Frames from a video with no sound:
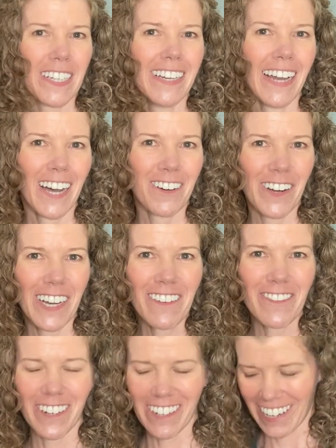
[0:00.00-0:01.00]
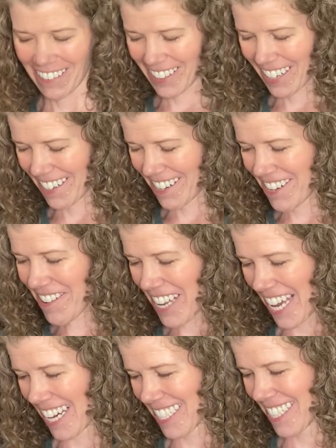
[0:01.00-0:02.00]
However, I've got a new
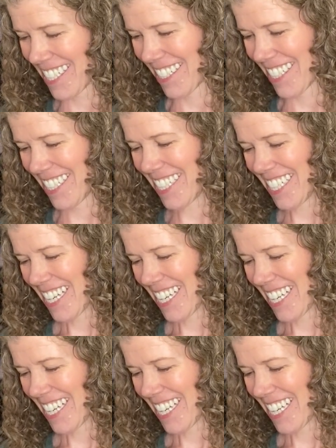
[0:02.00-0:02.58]
cast on,